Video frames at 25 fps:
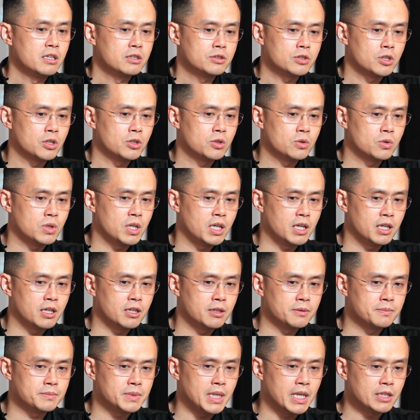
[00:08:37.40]
So,
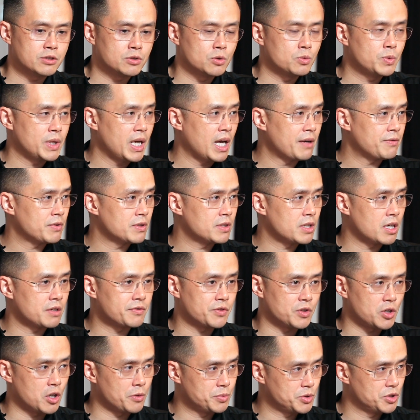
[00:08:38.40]
um, so we have a
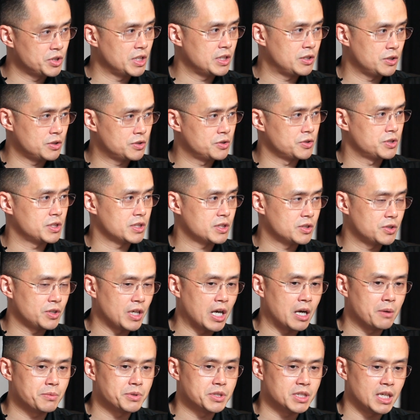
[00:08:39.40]
lot of opportunities to,
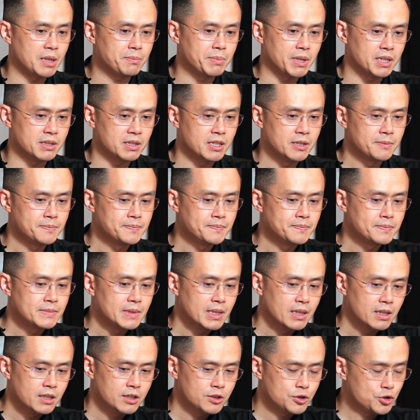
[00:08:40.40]
to help shape it.
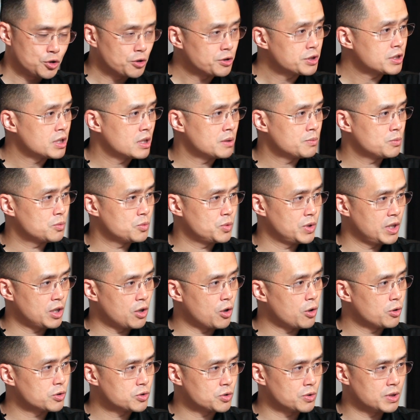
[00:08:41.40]
Short term, we
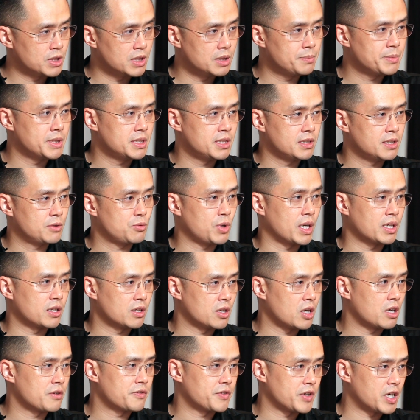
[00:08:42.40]
are also limiting quite
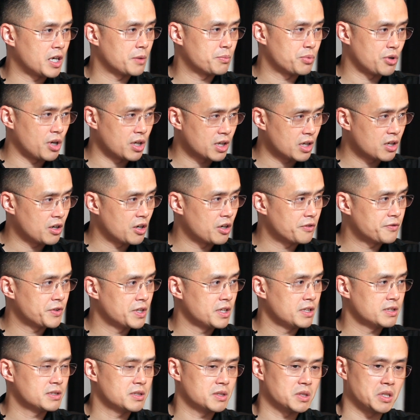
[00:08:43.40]
a lot of our product
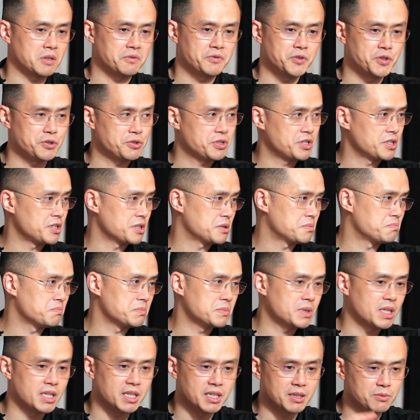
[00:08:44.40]
offerings, like futures,
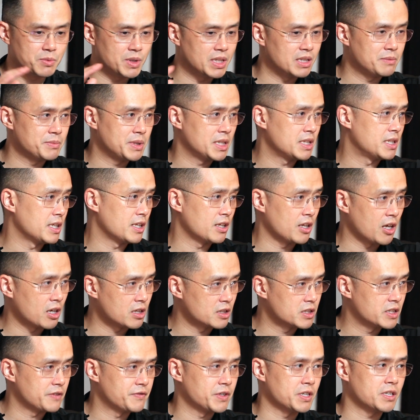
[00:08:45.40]
uh, we're limiting a
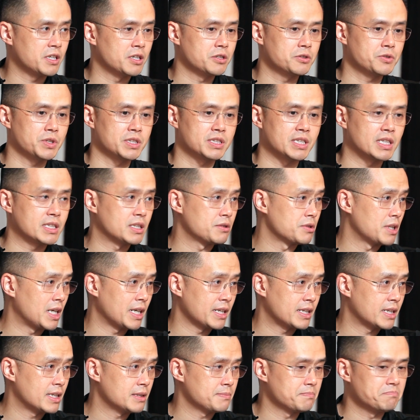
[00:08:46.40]
lot of different countries that don't
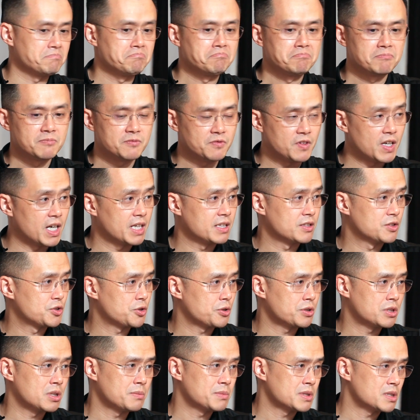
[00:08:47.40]
like it. Fine,
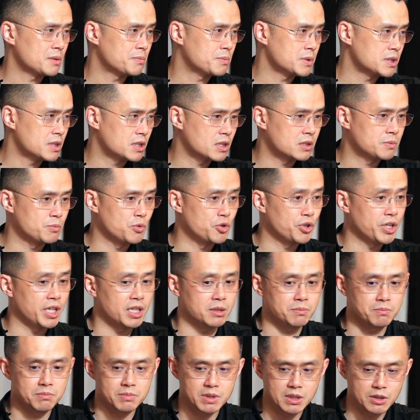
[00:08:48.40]
short term it's a, a small
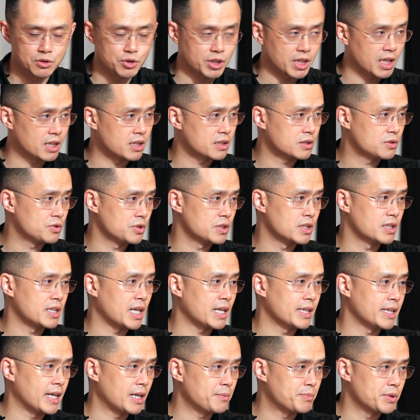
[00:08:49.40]
hit, will get us to the
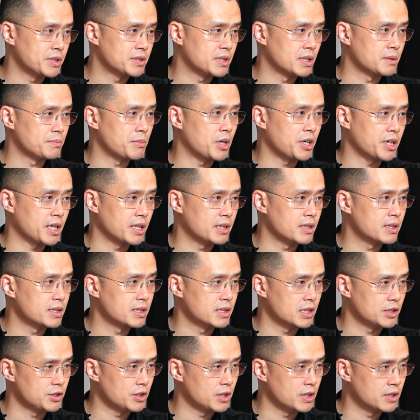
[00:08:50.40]
98% market
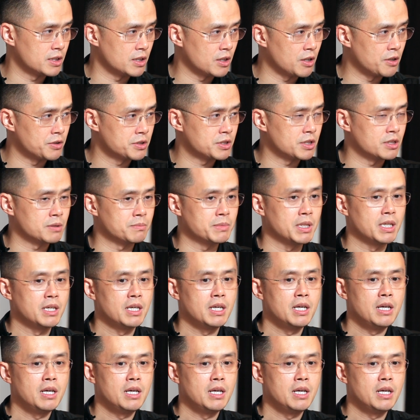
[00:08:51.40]
in the, in the long term.